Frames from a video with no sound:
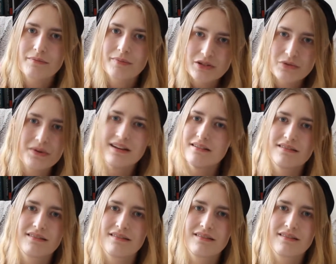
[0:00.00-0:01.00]

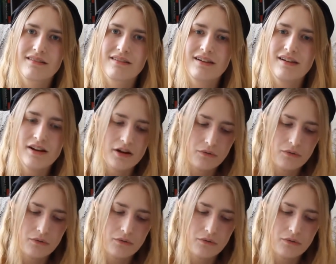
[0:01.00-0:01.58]
between, you